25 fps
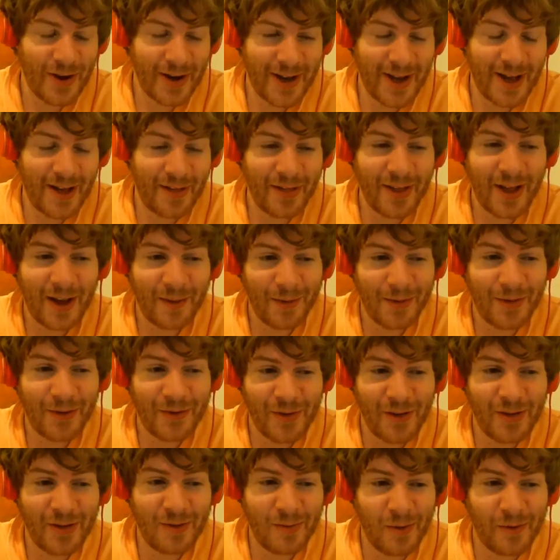I can't think, but there's
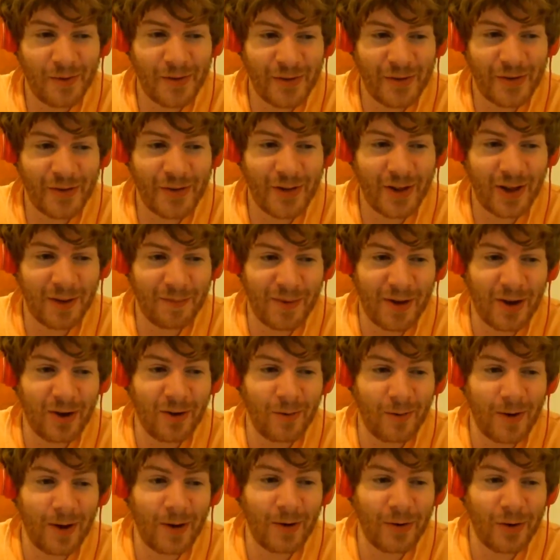other movies too, like better,
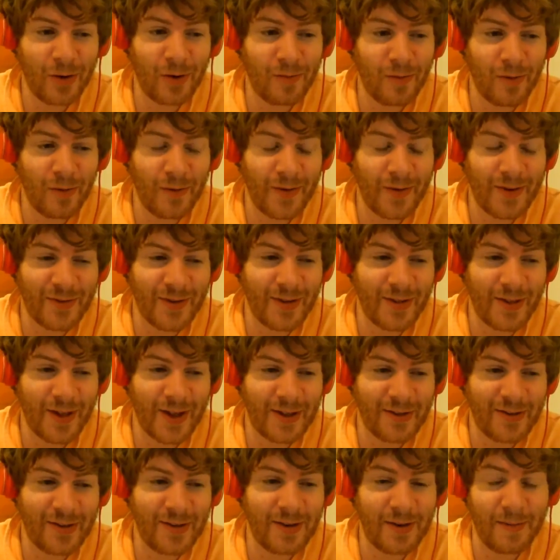well-known movies that
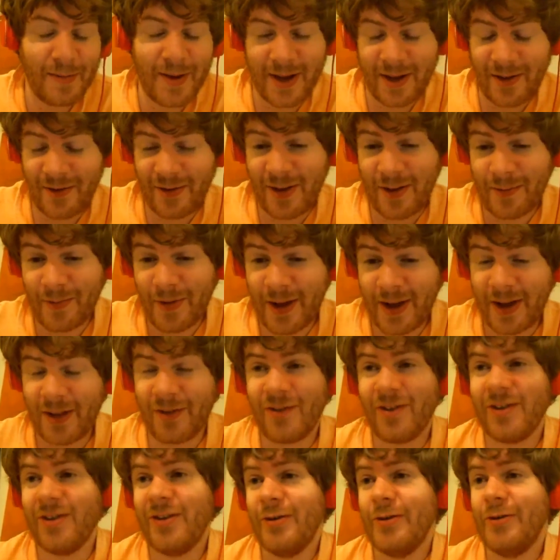like seem to make it seem like it's
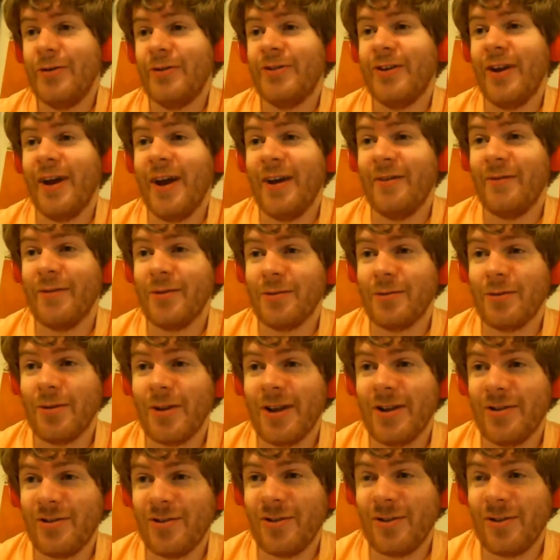cute to have a relation.